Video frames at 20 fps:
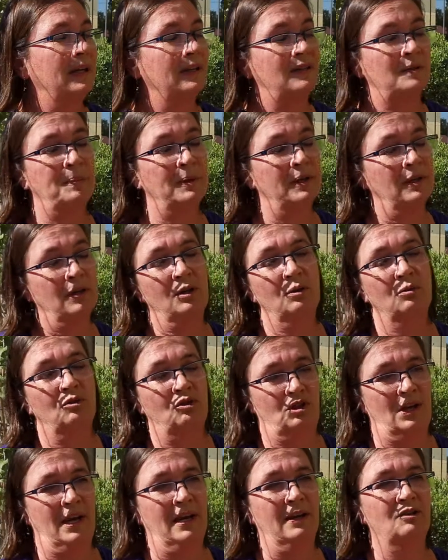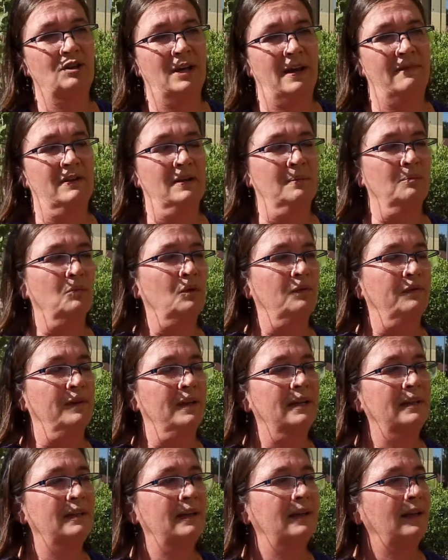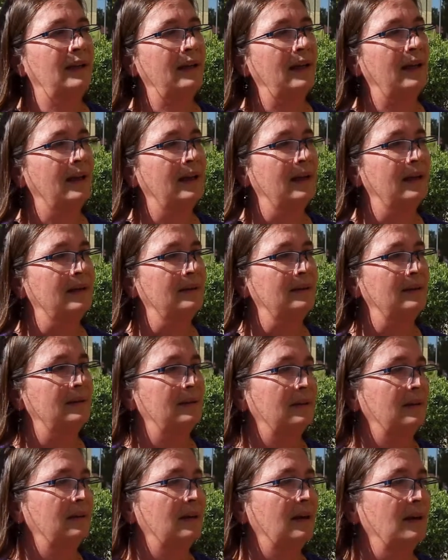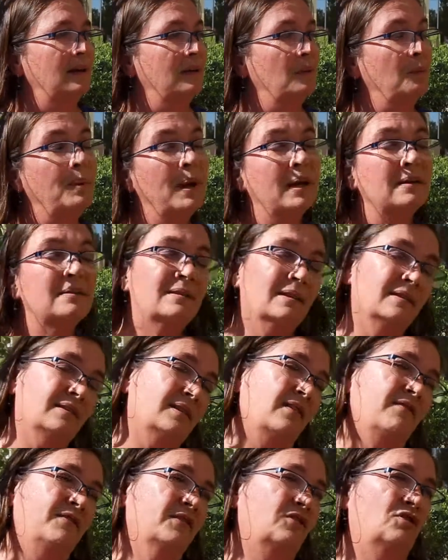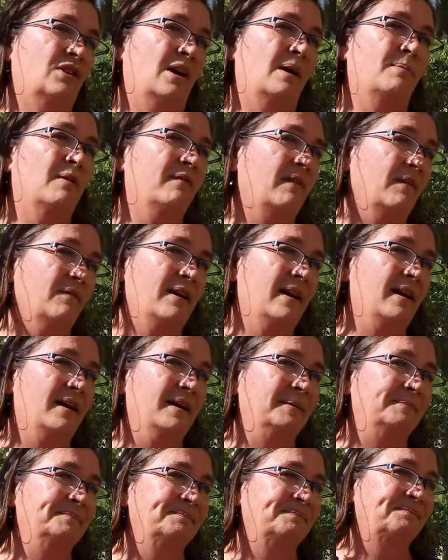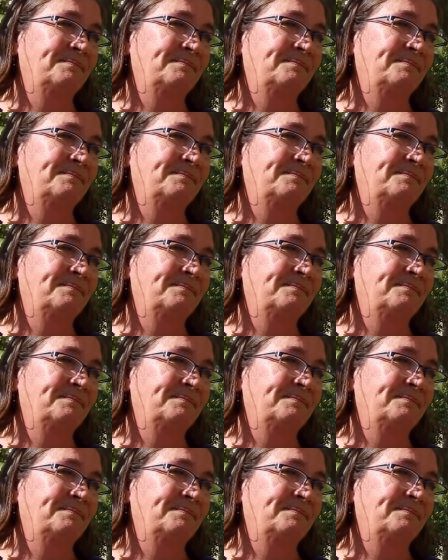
It's been a huge change having them move in, and the best and toughest job I've ever had.